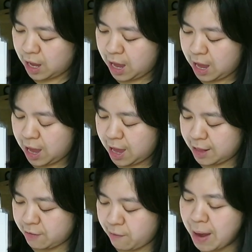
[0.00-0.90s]

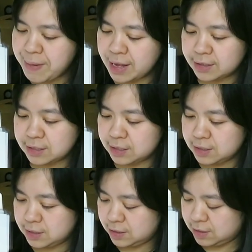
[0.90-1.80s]
And the rabbit
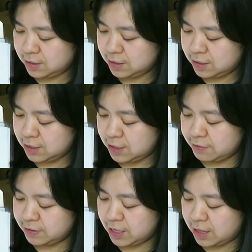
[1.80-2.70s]

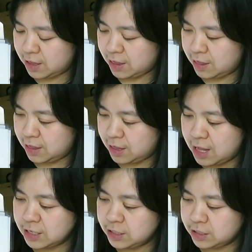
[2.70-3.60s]
lives in
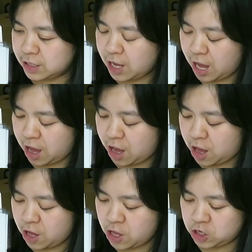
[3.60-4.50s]
this
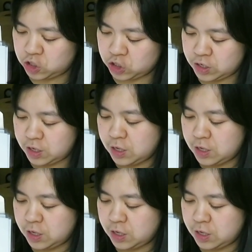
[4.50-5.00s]
cage.